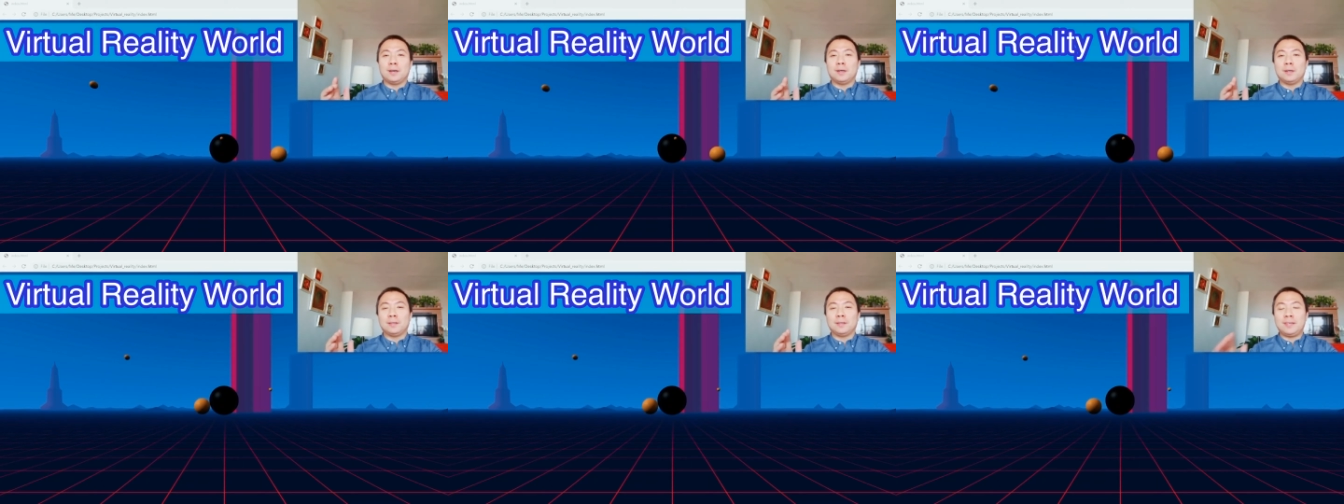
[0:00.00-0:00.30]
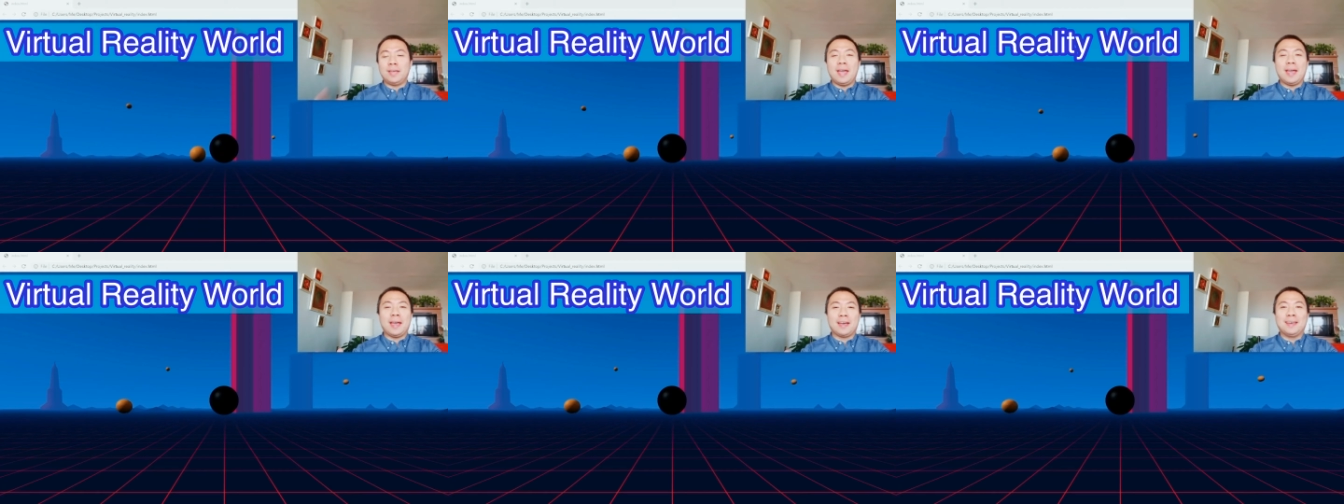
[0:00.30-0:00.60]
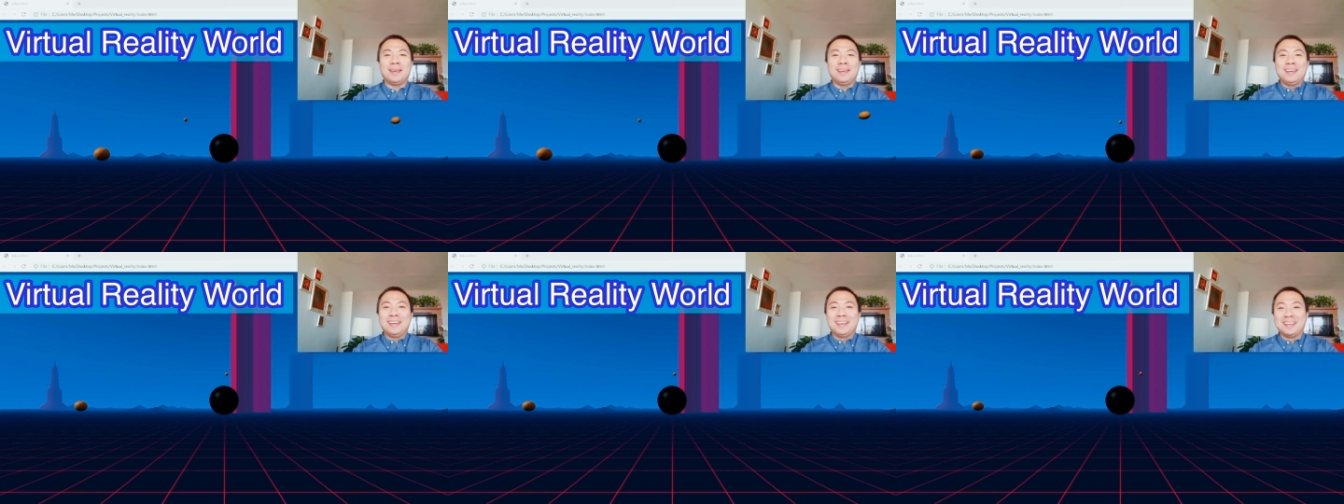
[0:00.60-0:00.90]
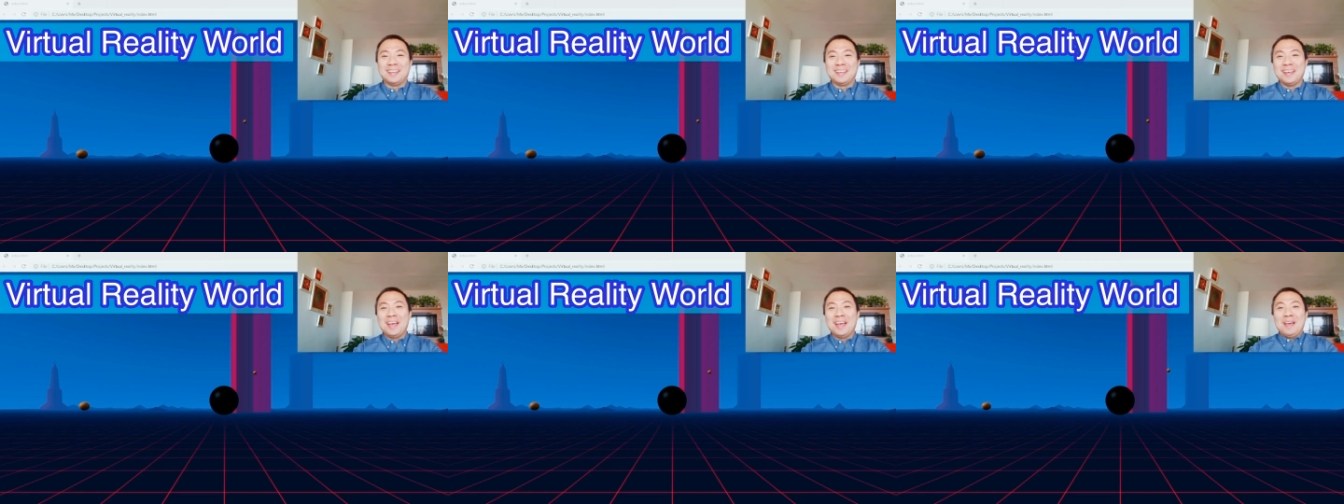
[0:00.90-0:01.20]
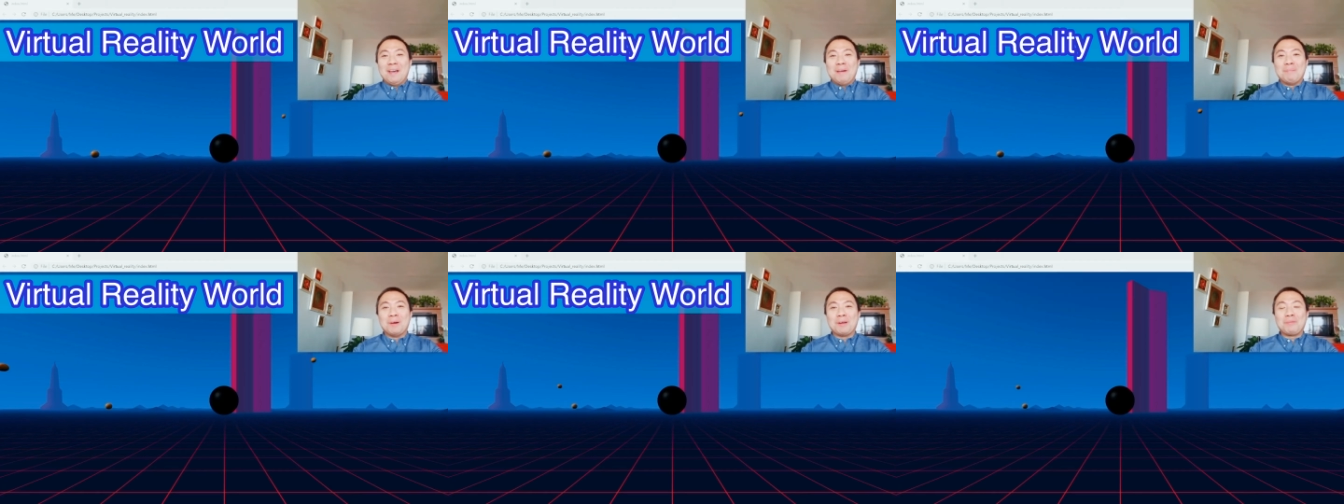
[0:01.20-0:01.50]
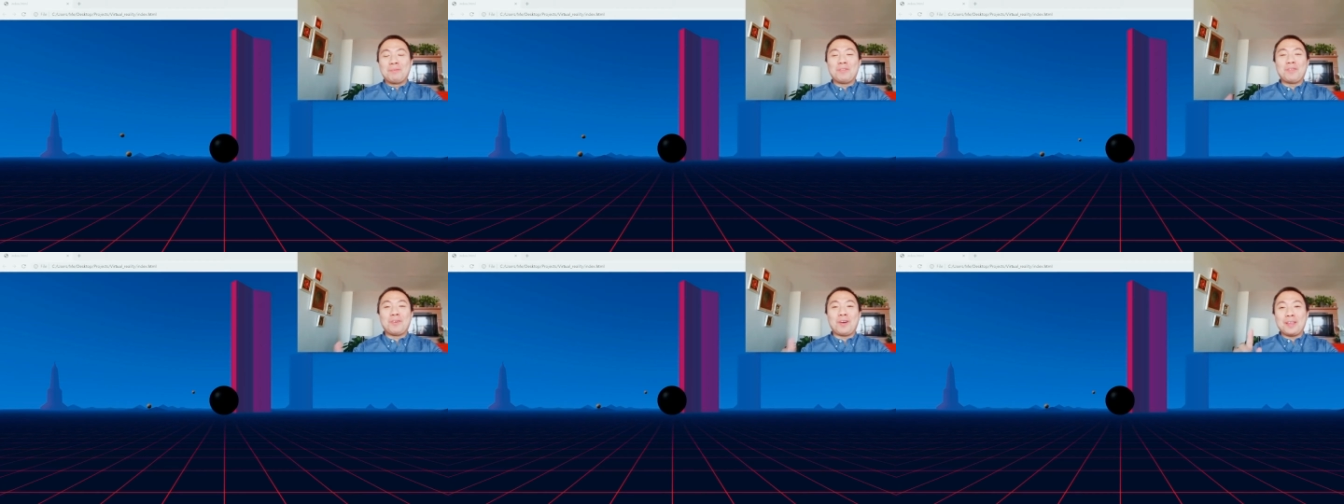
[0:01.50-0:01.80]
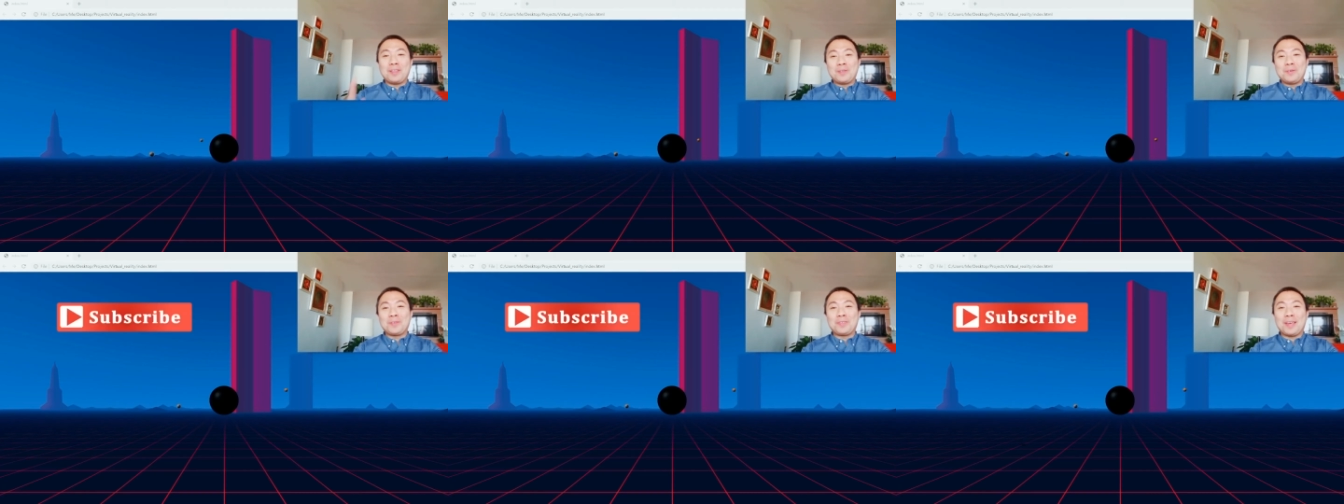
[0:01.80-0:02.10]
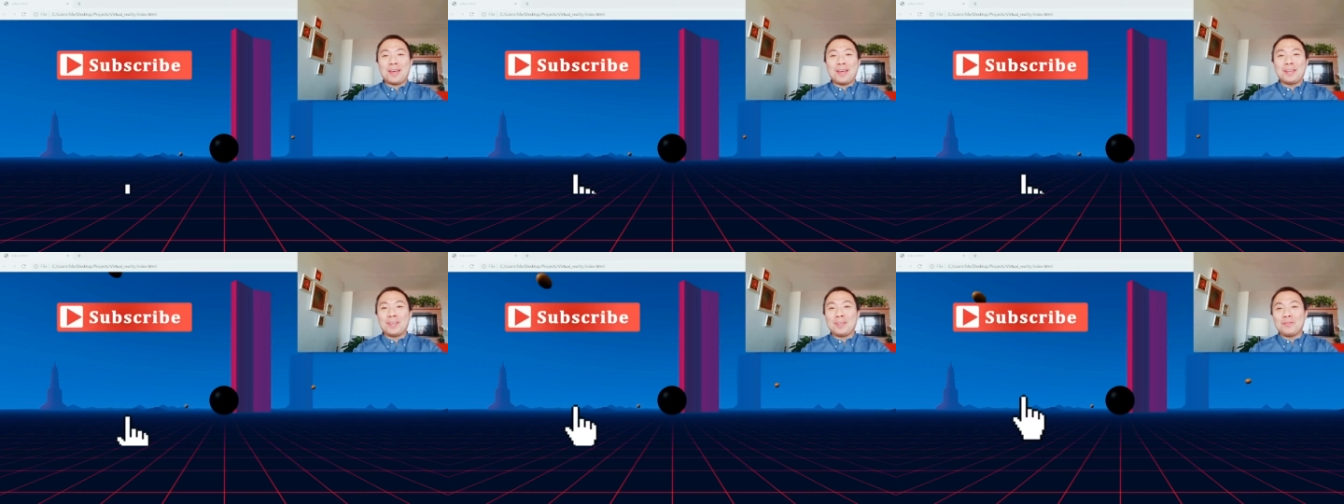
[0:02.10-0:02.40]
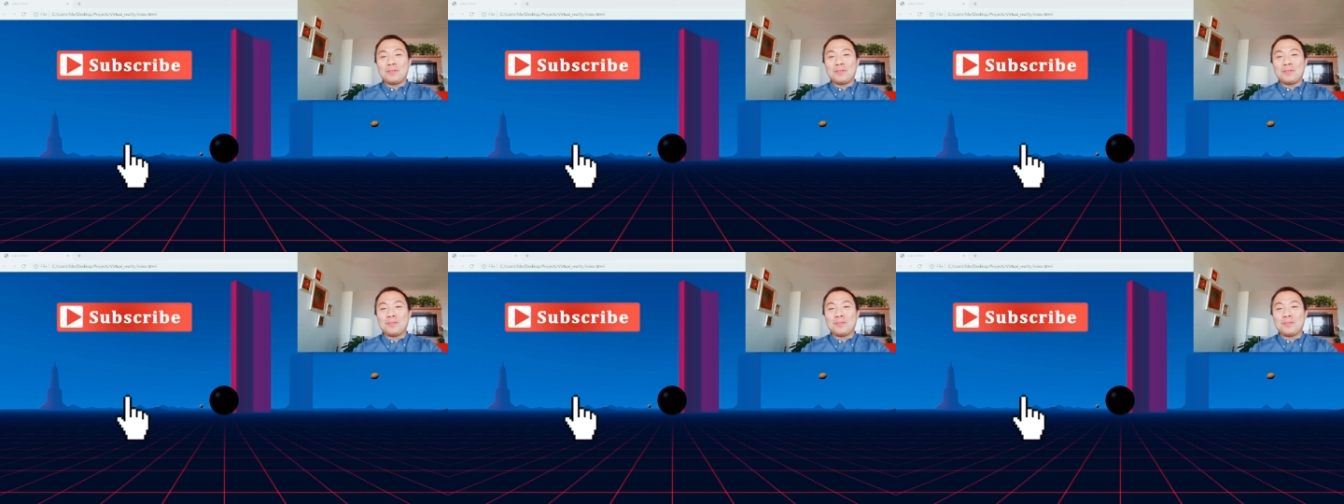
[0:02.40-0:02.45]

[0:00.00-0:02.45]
yeah, but before I do that,